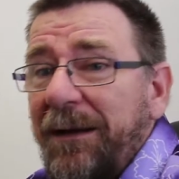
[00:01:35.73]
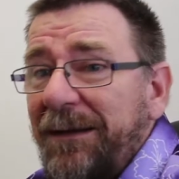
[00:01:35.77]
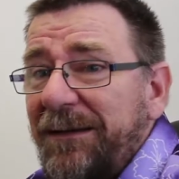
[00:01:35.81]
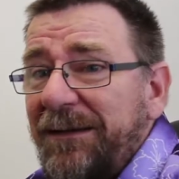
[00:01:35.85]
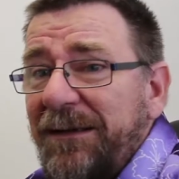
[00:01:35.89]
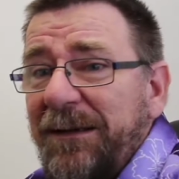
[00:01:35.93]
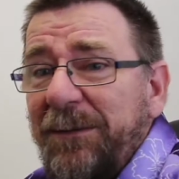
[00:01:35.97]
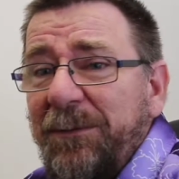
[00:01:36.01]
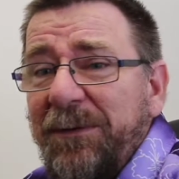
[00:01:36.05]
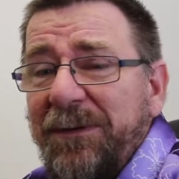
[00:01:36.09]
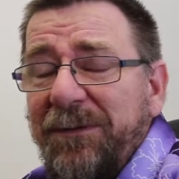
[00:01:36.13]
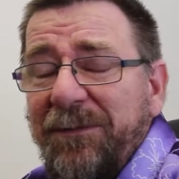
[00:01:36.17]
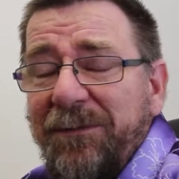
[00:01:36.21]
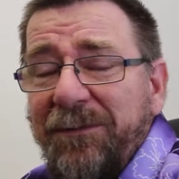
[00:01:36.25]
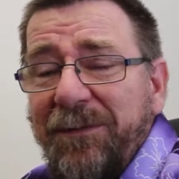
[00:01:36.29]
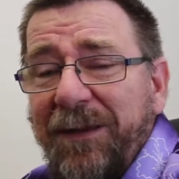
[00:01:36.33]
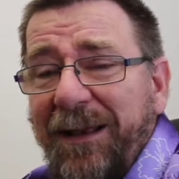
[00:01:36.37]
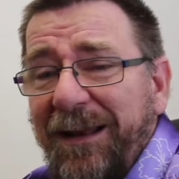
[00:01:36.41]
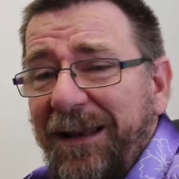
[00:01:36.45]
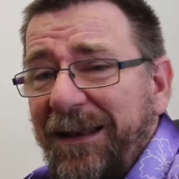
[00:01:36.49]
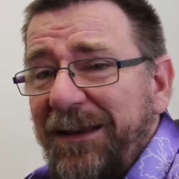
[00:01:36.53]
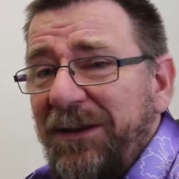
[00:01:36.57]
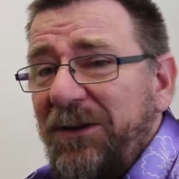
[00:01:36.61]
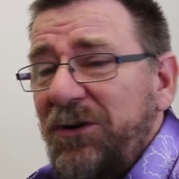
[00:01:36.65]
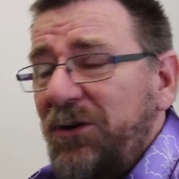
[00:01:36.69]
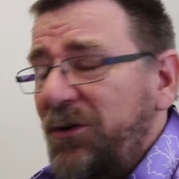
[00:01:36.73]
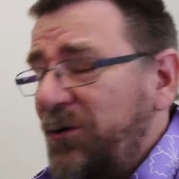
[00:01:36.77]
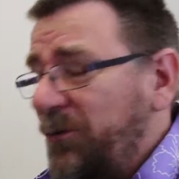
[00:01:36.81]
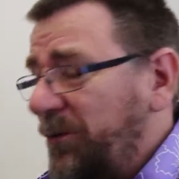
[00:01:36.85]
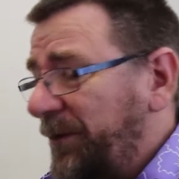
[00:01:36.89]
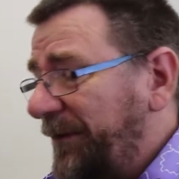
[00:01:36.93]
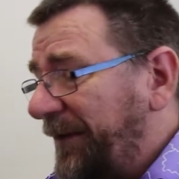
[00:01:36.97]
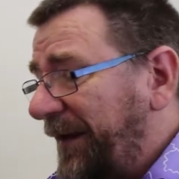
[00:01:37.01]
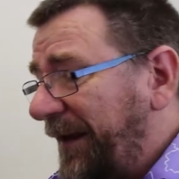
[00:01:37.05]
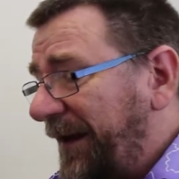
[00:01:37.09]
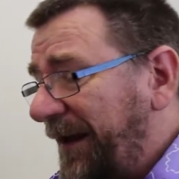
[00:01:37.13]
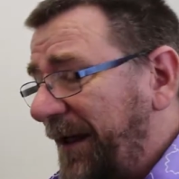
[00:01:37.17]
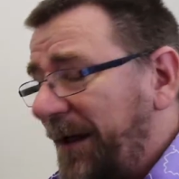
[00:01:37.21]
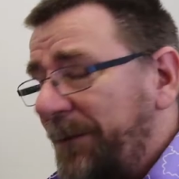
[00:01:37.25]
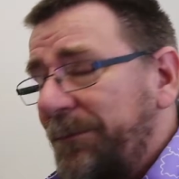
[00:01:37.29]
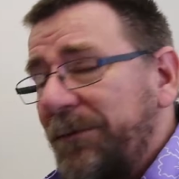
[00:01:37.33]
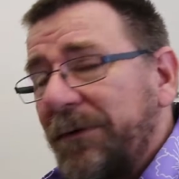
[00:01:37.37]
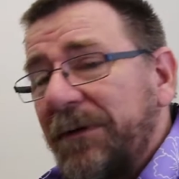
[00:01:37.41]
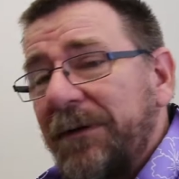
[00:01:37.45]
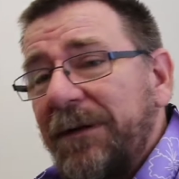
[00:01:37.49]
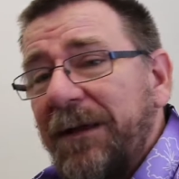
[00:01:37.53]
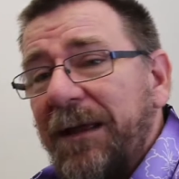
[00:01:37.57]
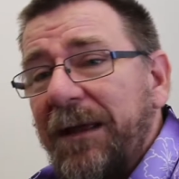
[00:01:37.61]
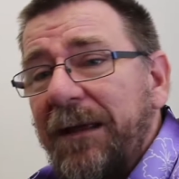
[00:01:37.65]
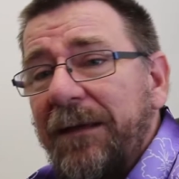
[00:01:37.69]
Actually, it was fairly new when that
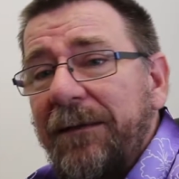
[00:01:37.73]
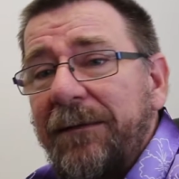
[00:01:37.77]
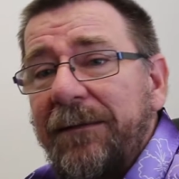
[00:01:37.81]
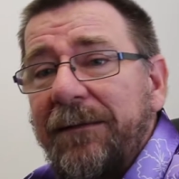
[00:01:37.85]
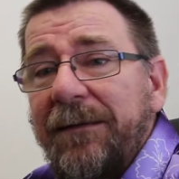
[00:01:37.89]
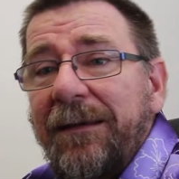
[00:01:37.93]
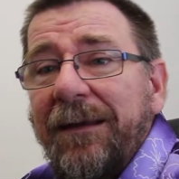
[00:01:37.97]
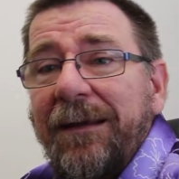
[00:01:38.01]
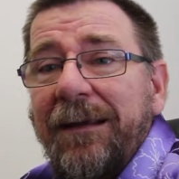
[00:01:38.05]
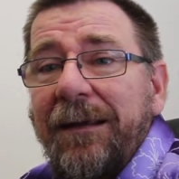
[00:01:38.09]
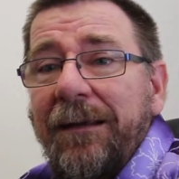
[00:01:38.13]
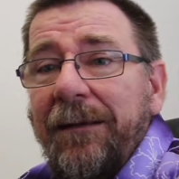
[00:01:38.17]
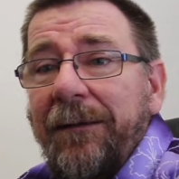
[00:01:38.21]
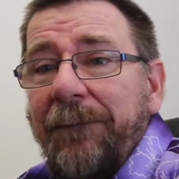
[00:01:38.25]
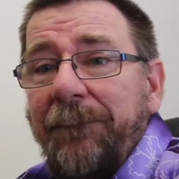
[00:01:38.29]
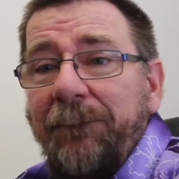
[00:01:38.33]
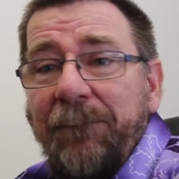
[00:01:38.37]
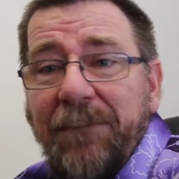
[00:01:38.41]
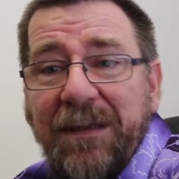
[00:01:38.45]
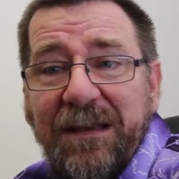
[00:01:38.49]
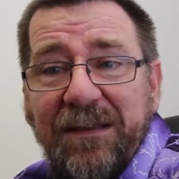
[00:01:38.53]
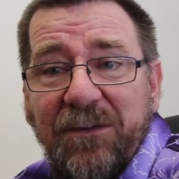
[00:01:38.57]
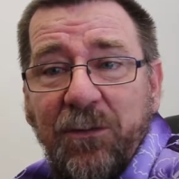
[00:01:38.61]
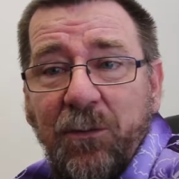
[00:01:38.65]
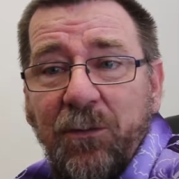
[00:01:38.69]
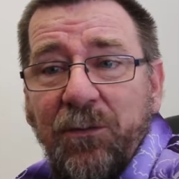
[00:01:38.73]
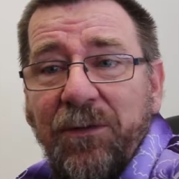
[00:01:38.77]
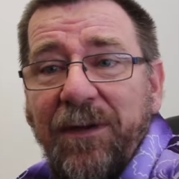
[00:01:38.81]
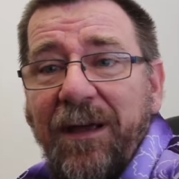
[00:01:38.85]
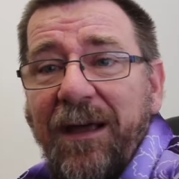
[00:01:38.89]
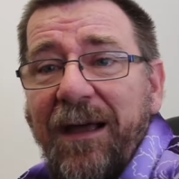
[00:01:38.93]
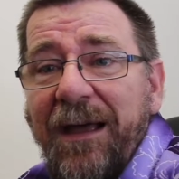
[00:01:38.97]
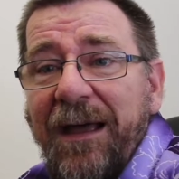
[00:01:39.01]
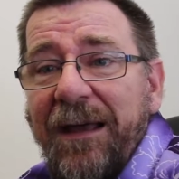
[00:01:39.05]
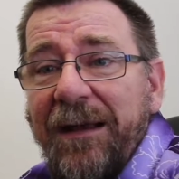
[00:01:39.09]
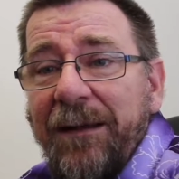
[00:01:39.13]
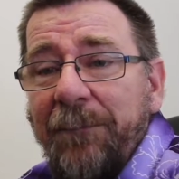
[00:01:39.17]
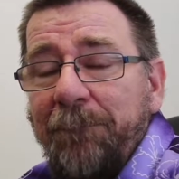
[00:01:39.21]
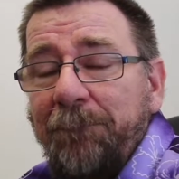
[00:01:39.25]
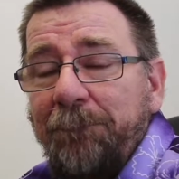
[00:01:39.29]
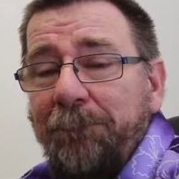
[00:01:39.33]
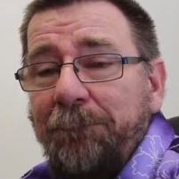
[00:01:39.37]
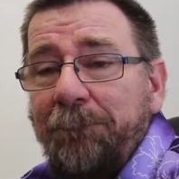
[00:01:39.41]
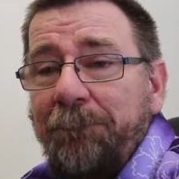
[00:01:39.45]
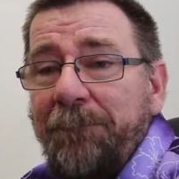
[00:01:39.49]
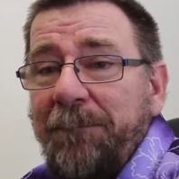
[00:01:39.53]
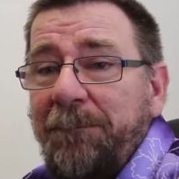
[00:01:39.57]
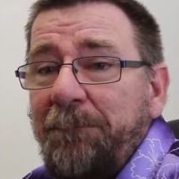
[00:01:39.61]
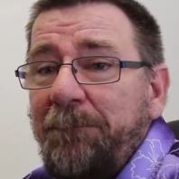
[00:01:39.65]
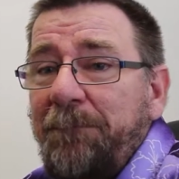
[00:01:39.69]
happened, and it's also had a
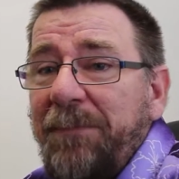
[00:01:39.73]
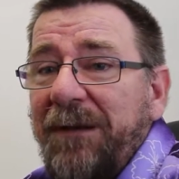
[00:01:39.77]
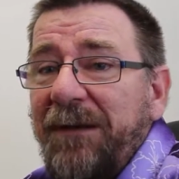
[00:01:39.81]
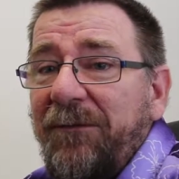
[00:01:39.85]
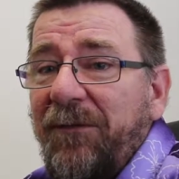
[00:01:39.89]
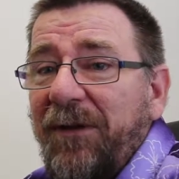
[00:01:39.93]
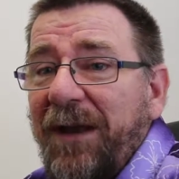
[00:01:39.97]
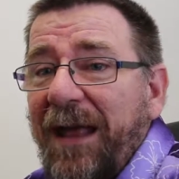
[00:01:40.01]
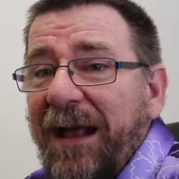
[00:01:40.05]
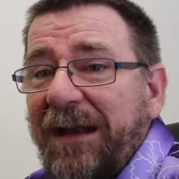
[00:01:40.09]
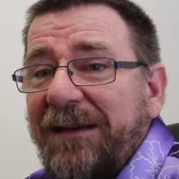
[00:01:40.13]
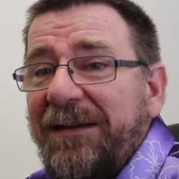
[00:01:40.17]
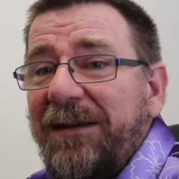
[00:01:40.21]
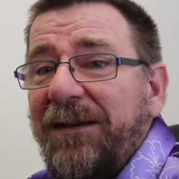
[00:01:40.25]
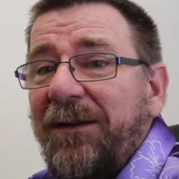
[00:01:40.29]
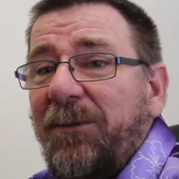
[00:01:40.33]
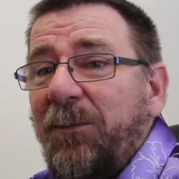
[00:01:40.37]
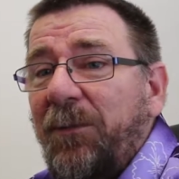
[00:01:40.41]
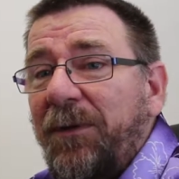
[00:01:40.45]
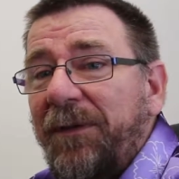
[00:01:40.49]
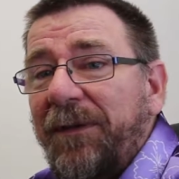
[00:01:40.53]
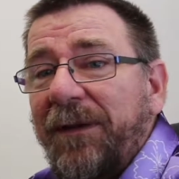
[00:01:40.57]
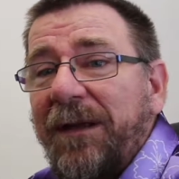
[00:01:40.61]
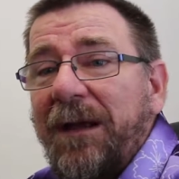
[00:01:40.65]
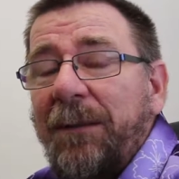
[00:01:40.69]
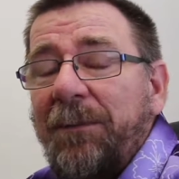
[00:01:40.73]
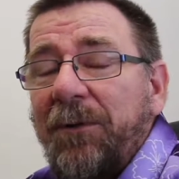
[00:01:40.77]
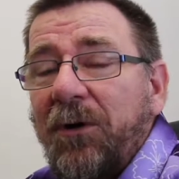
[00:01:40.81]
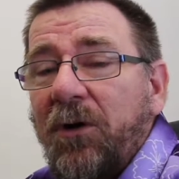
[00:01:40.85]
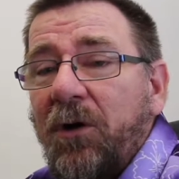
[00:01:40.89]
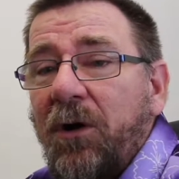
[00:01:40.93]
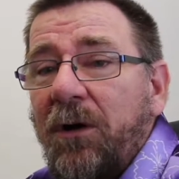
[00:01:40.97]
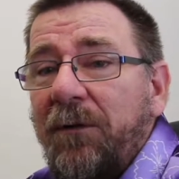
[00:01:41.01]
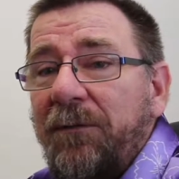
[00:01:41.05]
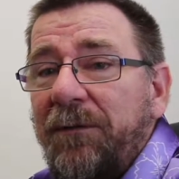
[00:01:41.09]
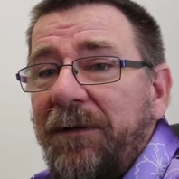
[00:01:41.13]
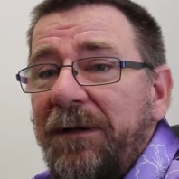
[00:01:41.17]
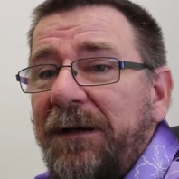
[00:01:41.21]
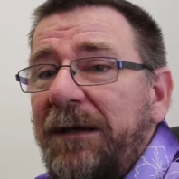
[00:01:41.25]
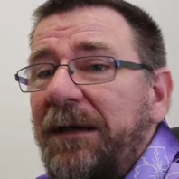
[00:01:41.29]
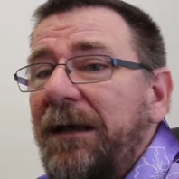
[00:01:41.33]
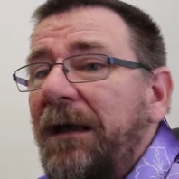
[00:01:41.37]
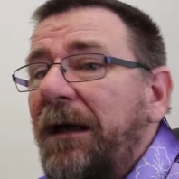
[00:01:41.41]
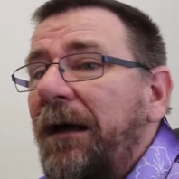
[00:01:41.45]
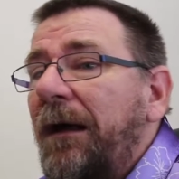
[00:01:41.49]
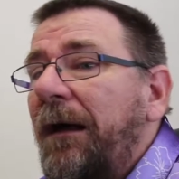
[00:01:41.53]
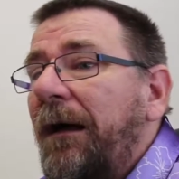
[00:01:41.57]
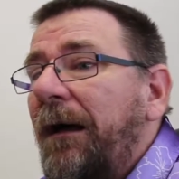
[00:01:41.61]
bit of an accident with a cup of coffee